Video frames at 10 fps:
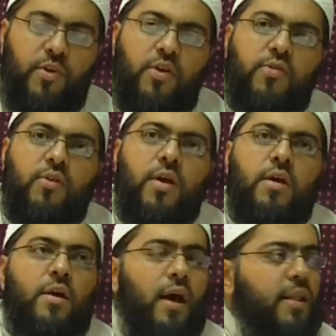because
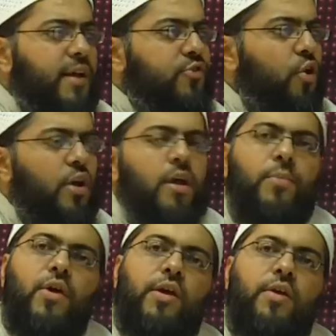Allah is talking
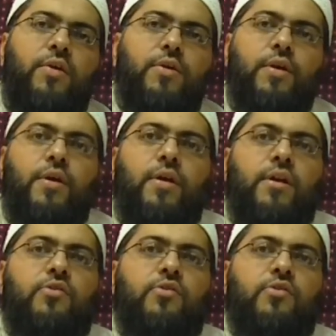about here,